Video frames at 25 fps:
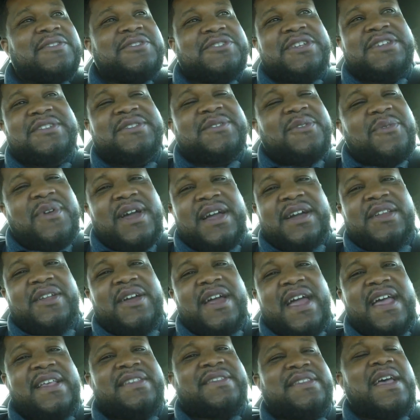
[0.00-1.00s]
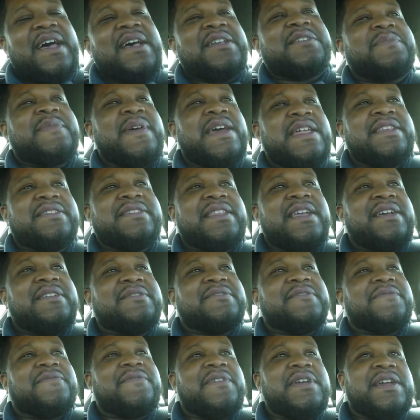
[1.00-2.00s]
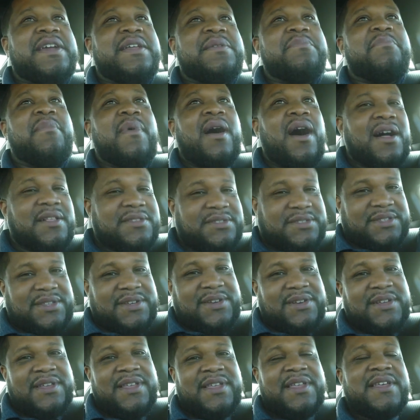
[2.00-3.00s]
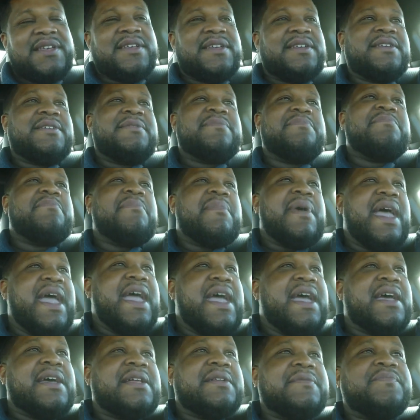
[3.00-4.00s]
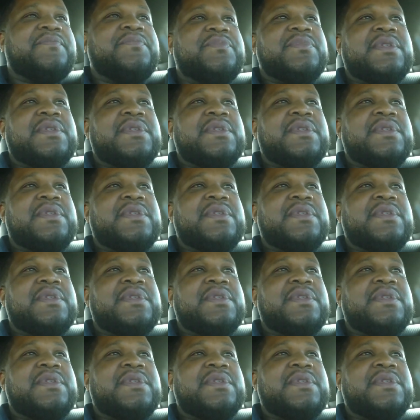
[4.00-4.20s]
just a regular SS, man, this thing is a freaking monster, man.